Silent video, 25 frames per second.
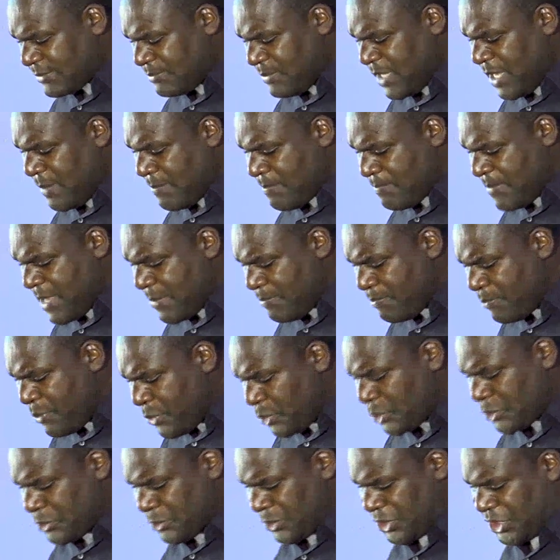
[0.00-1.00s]
me be
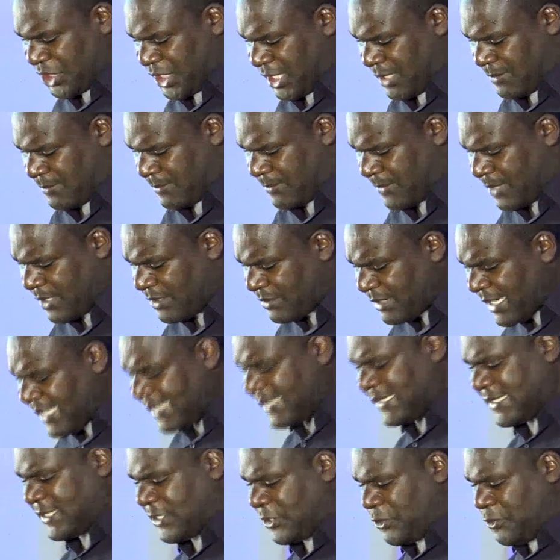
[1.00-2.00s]
put to shame.
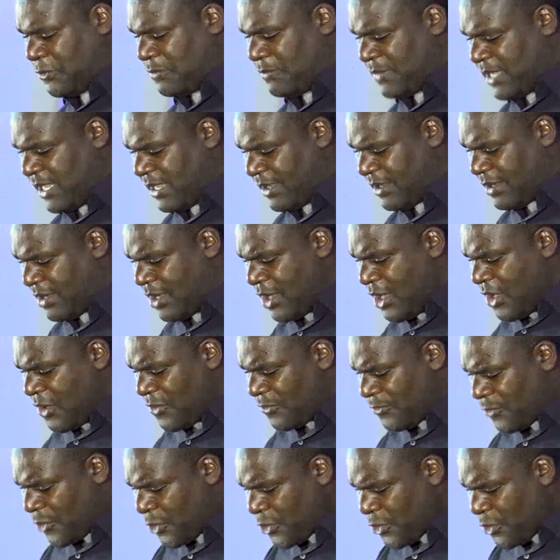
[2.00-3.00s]
Rescue me,
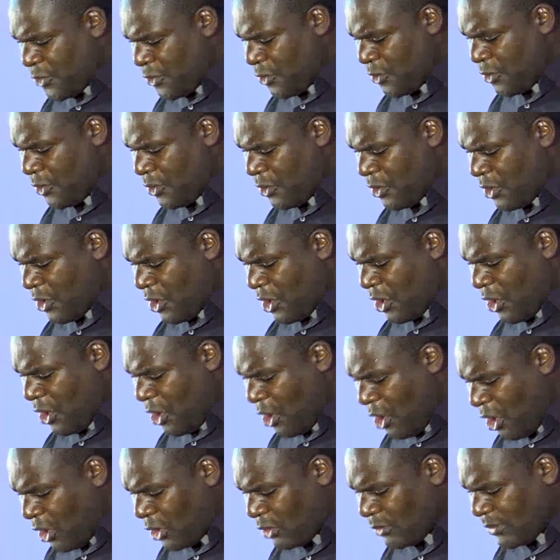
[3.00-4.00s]
for you
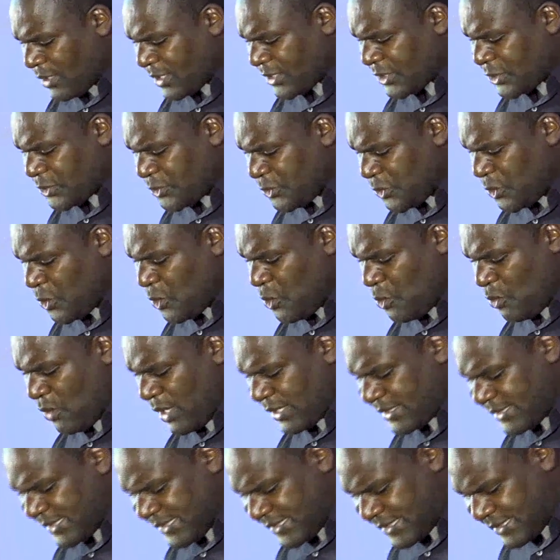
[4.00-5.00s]
always do
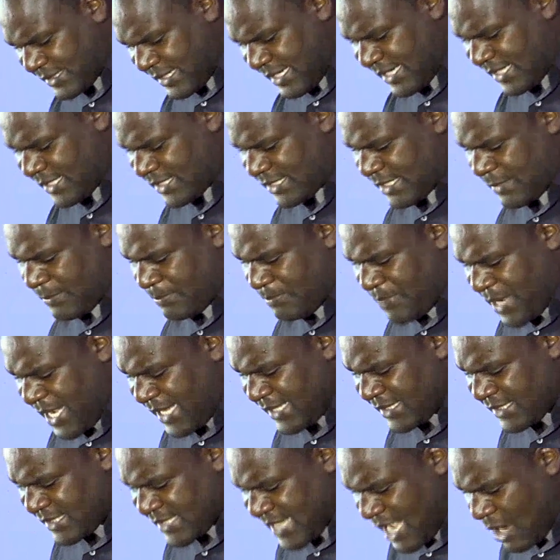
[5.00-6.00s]
what is right.
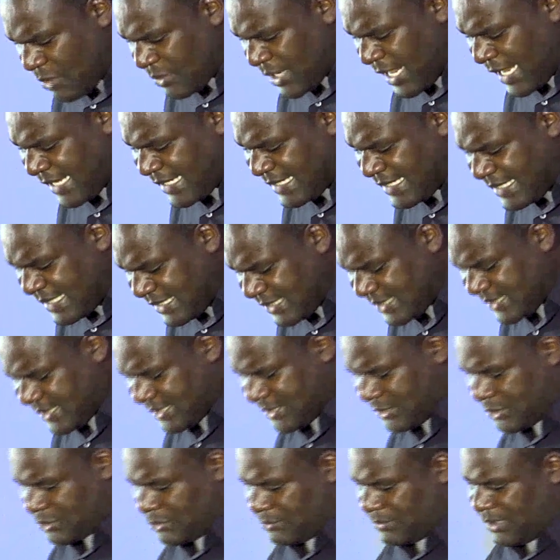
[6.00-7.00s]
Bend down and
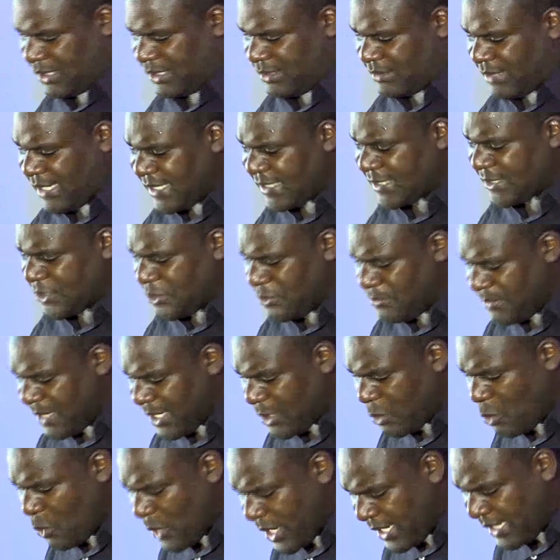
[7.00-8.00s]
listen to me. Rescue
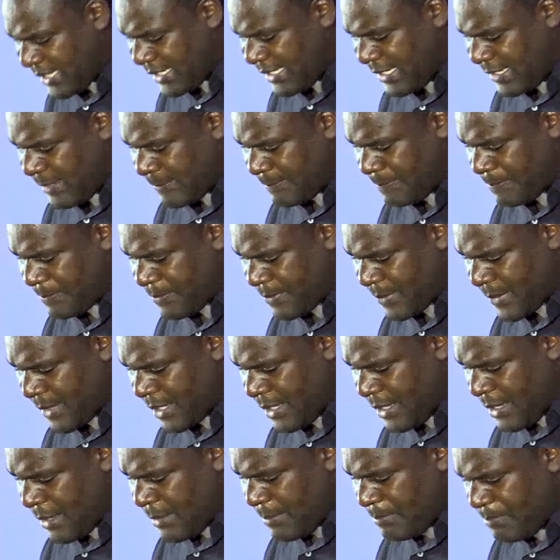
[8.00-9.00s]
me quickly.
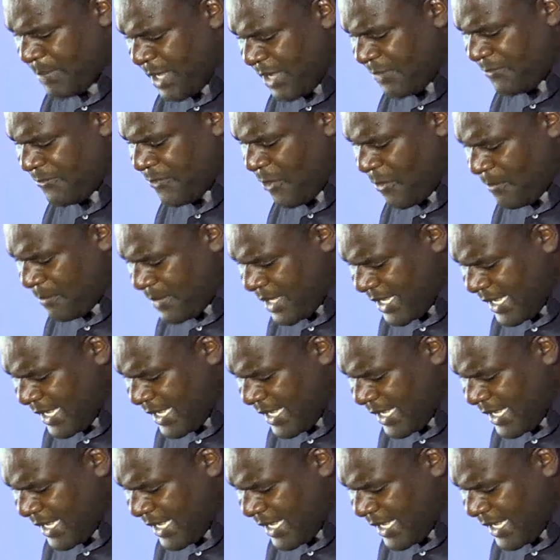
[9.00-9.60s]
Be for